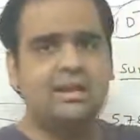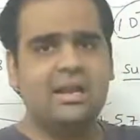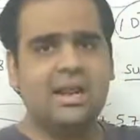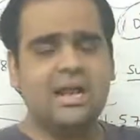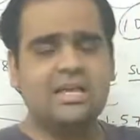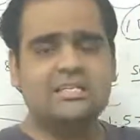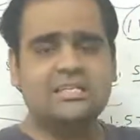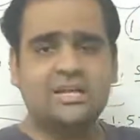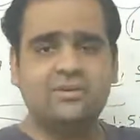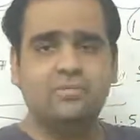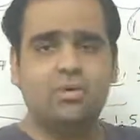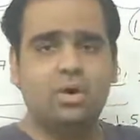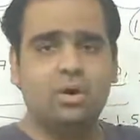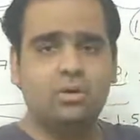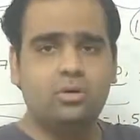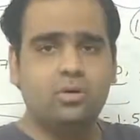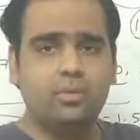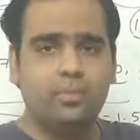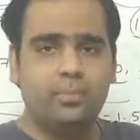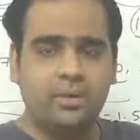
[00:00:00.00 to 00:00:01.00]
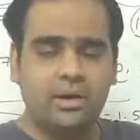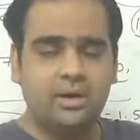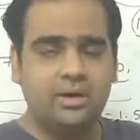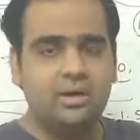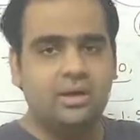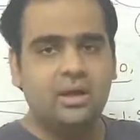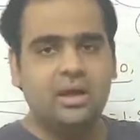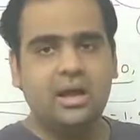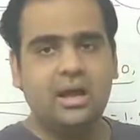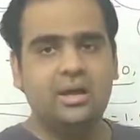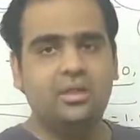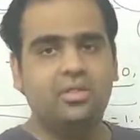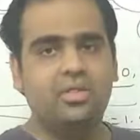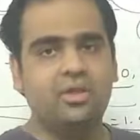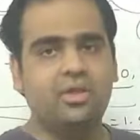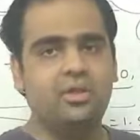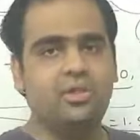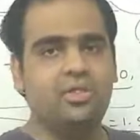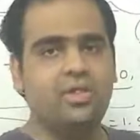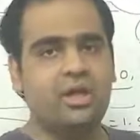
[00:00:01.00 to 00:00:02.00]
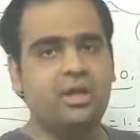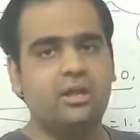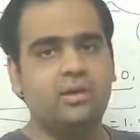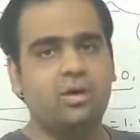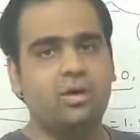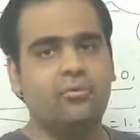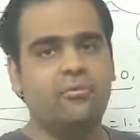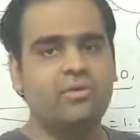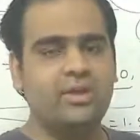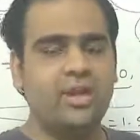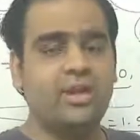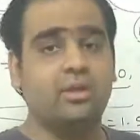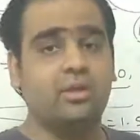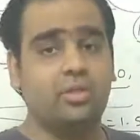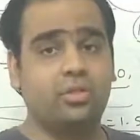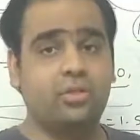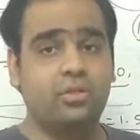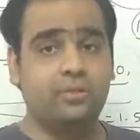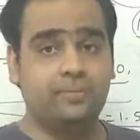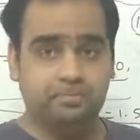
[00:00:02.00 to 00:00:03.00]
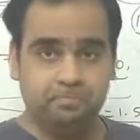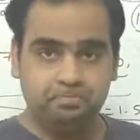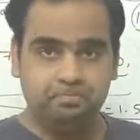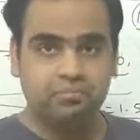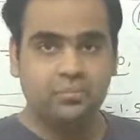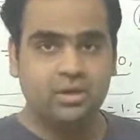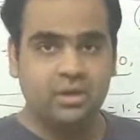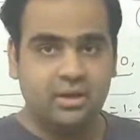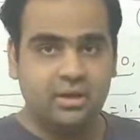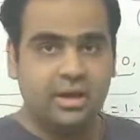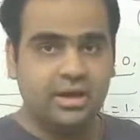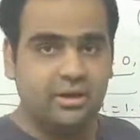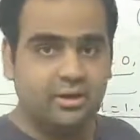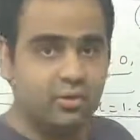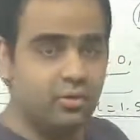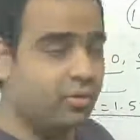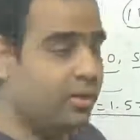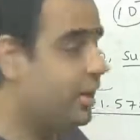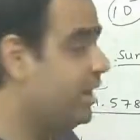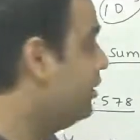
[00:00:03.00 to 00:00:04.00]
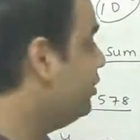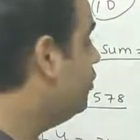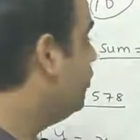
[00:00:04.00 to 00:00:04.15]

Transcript: last I want to print, I say sign of x. Right? You